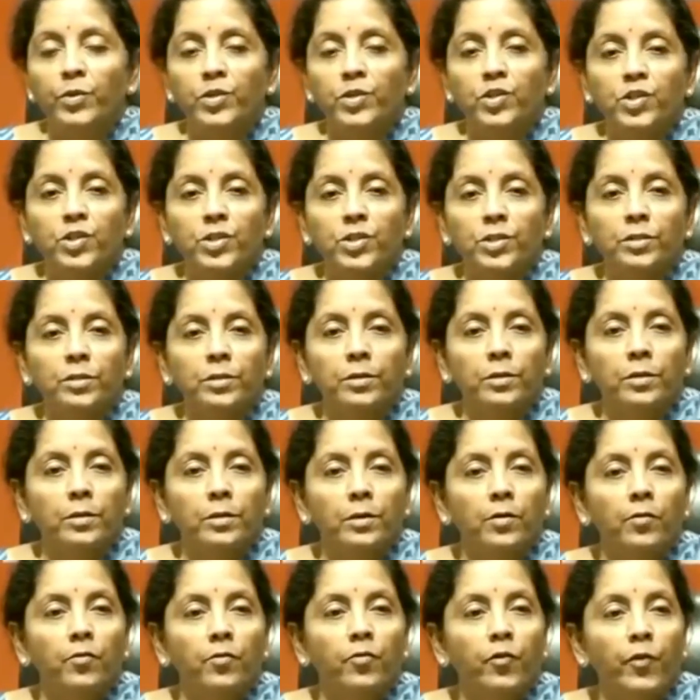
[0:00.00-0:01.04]
which
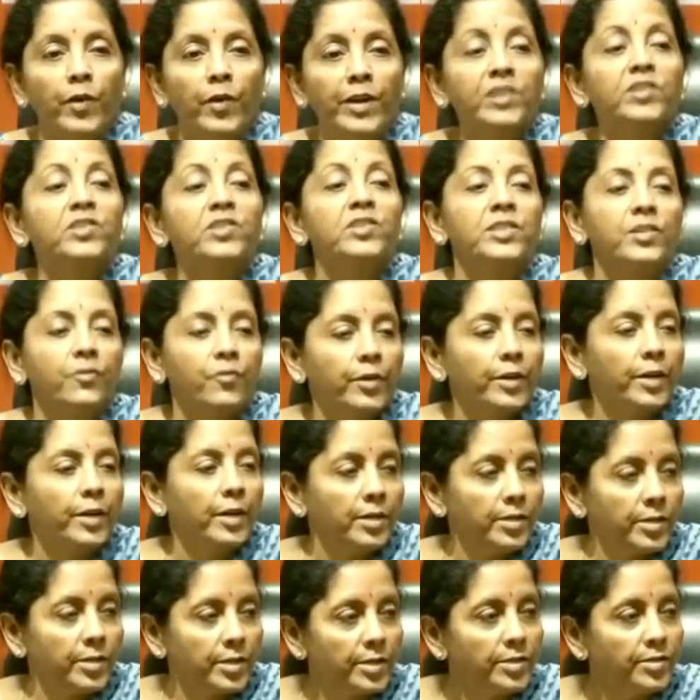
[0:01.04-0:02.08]
face
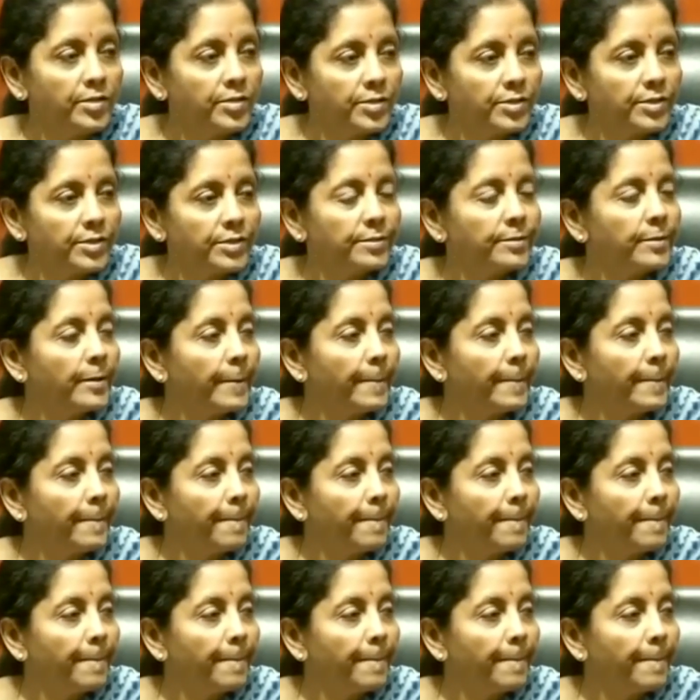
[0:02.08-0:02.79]
difficulties,